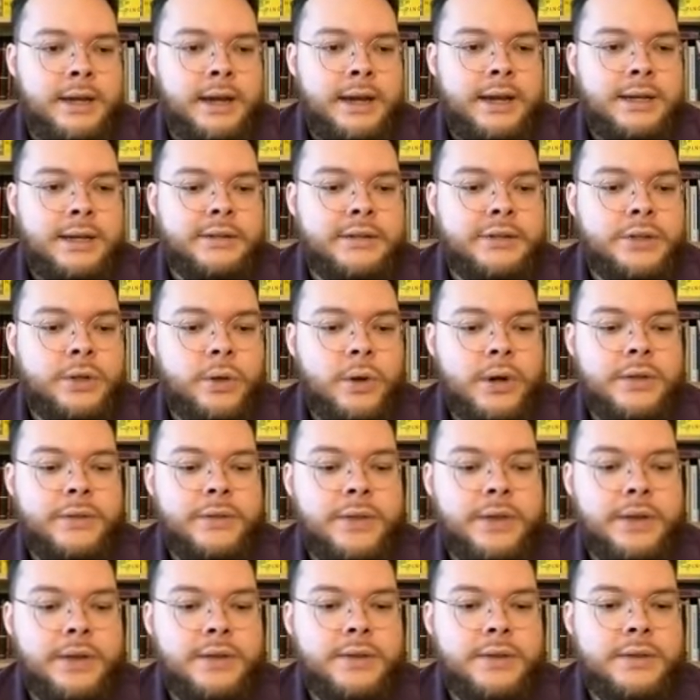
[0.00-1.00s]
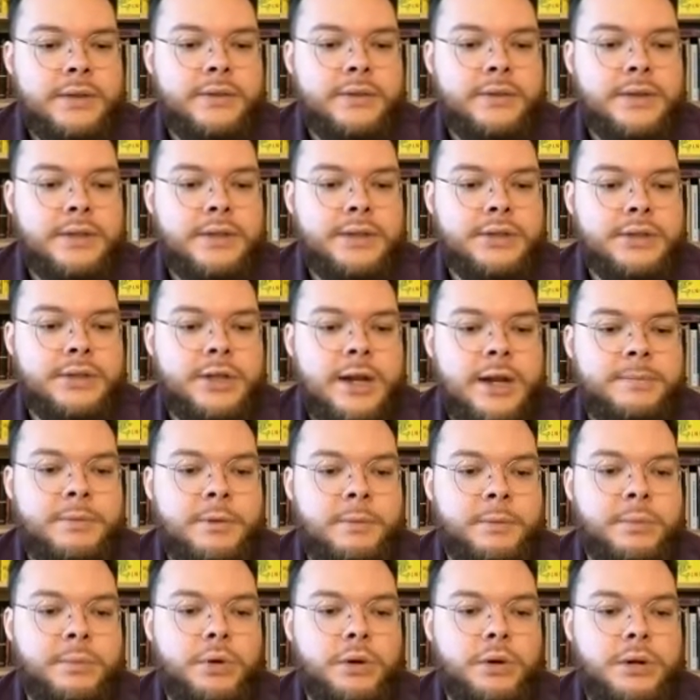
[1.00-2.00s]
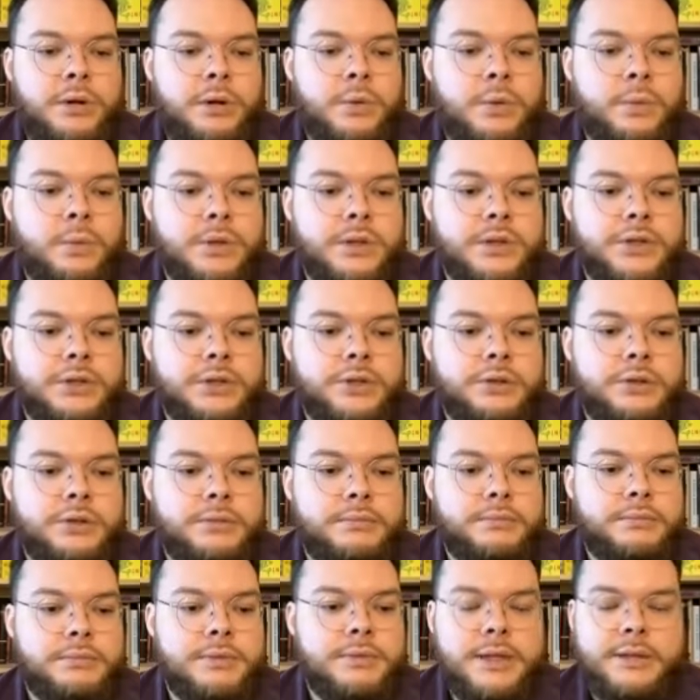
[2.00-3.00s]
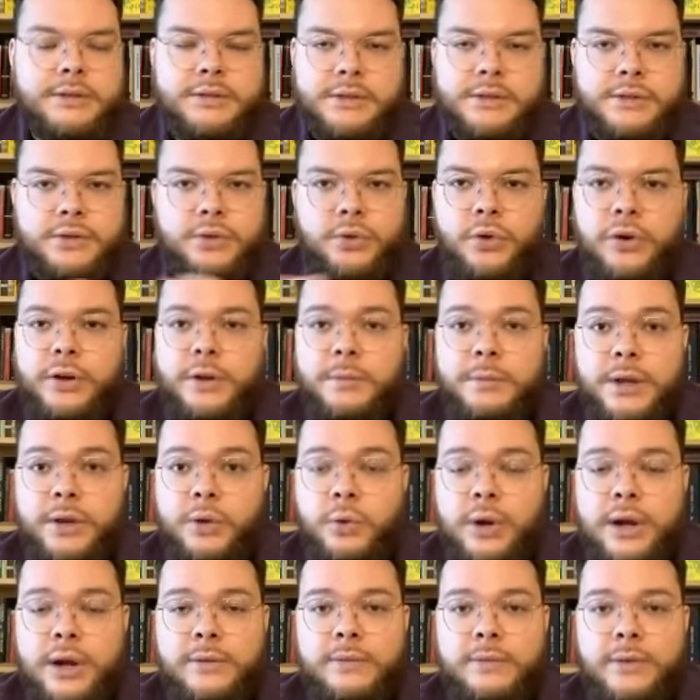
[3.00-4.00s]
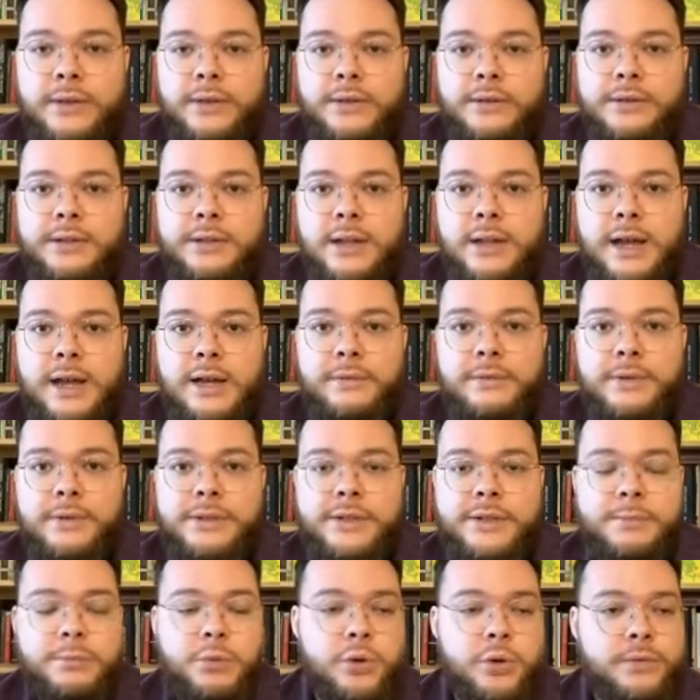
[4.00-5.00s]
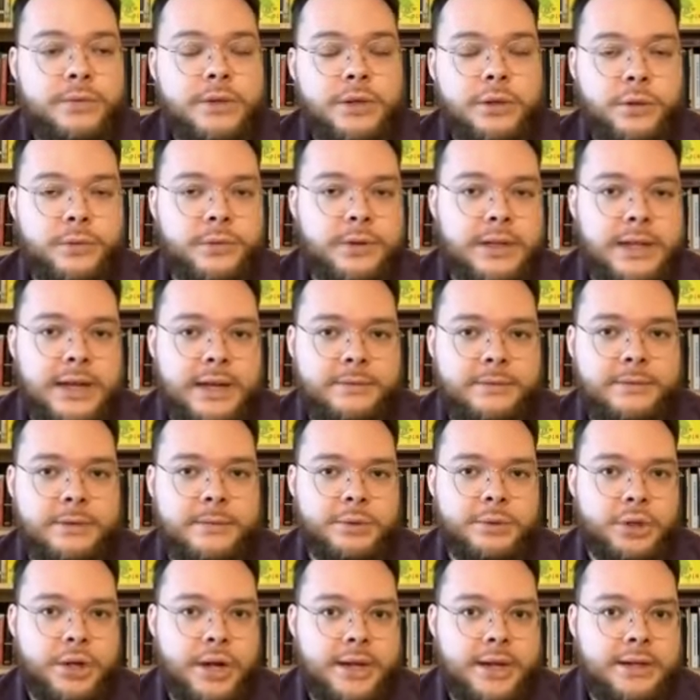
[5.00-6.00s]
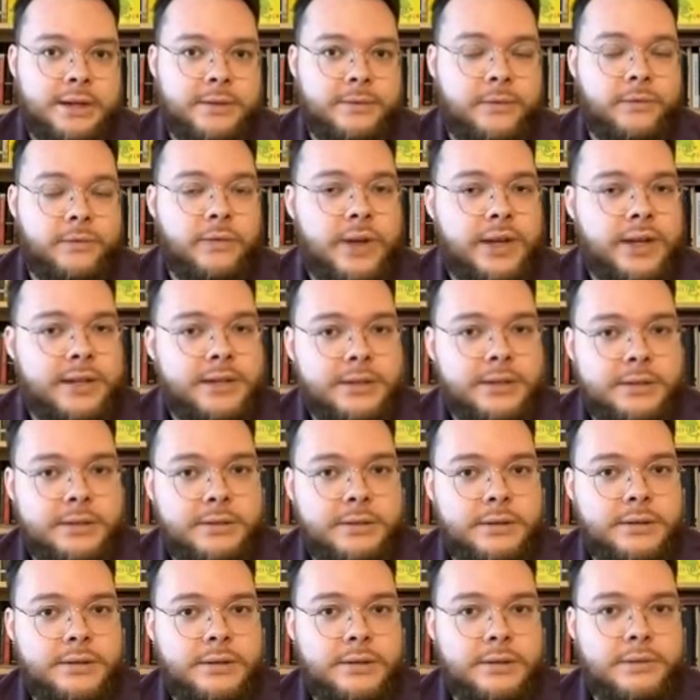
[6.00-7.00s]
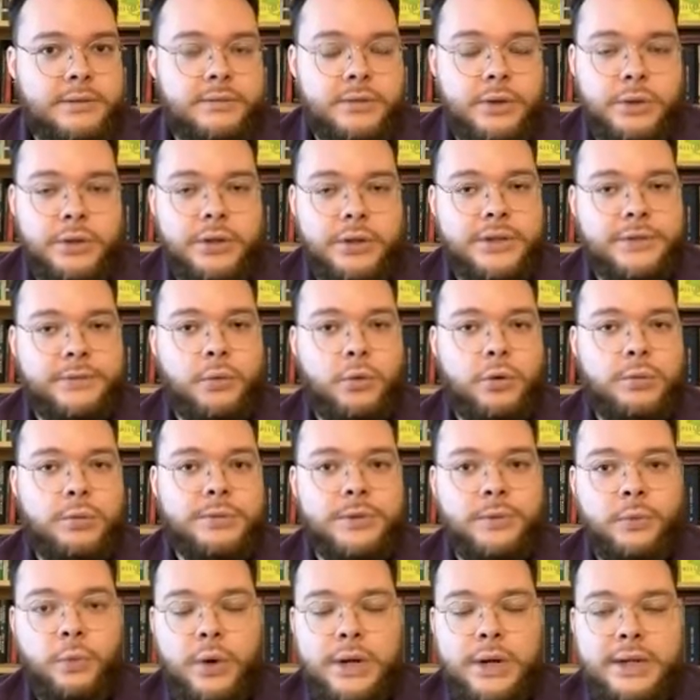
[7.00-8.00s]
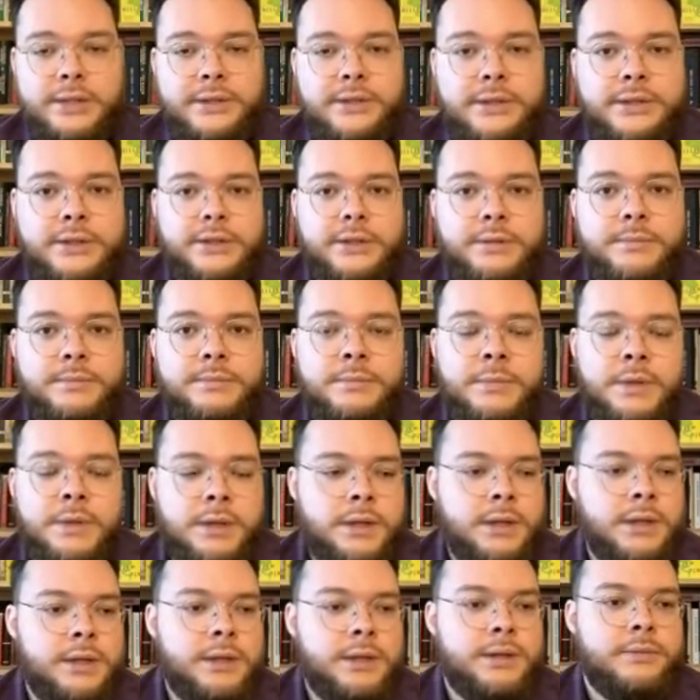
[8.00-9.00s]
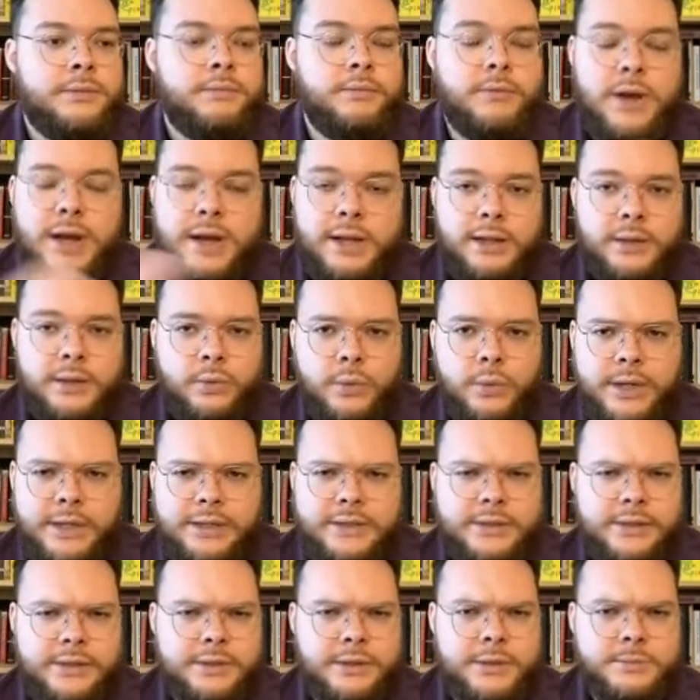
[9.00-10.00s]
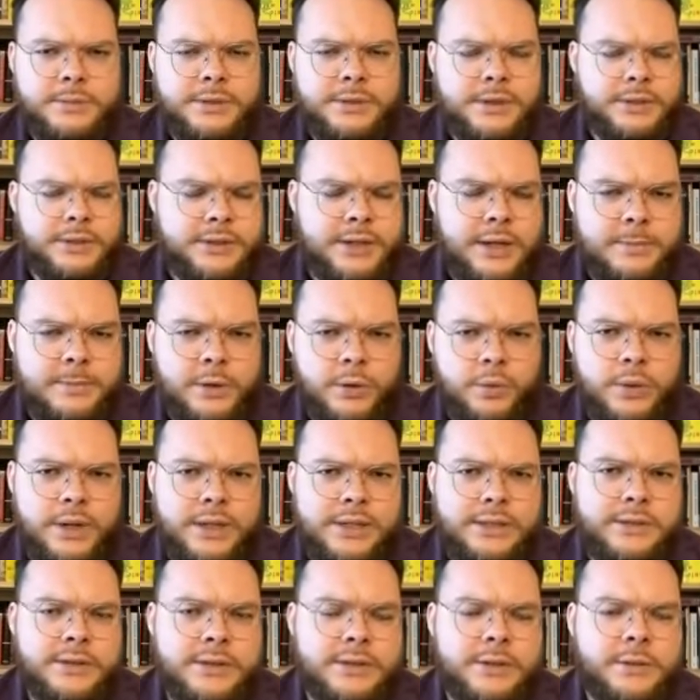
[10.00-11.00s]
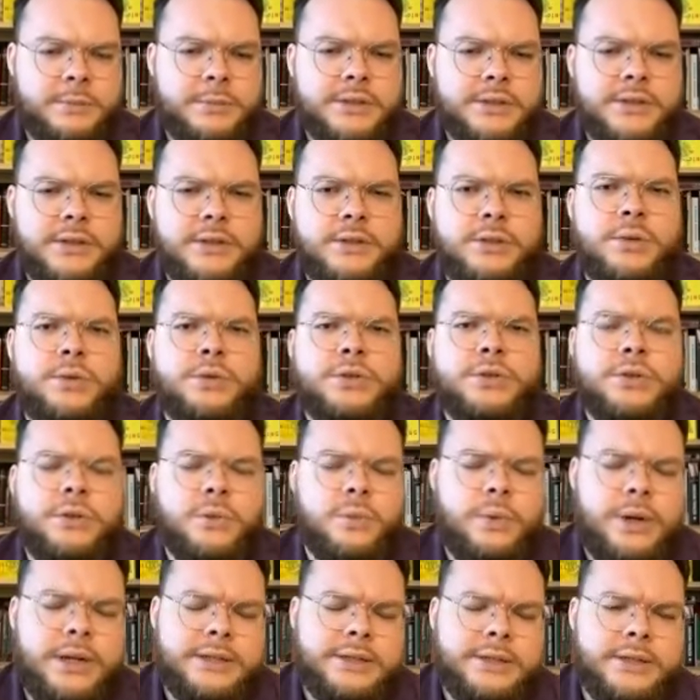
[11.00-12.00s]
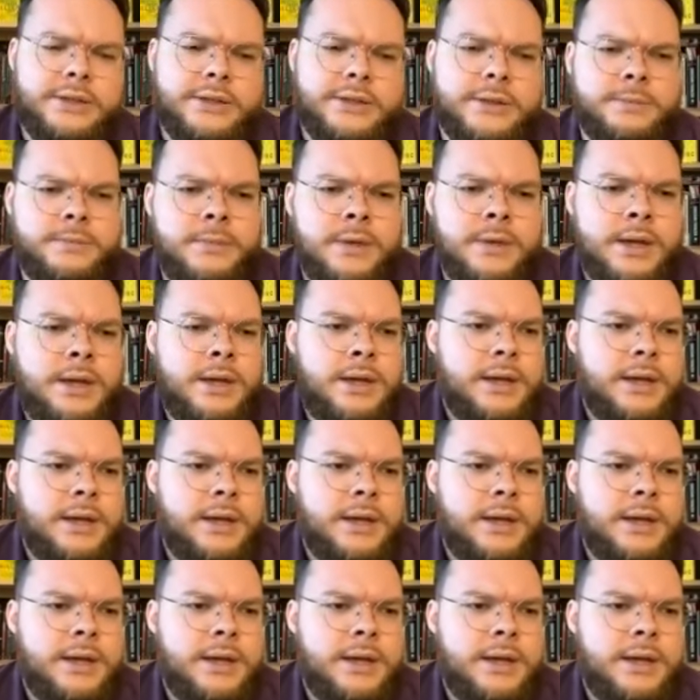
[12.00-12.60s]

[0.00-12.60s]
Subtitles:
And so I think that this type of book, which tells the story of my grandfather's life as he moved to Newfoundland from China and faced various forms of racism, violent racism, systemic racism, institutional racism,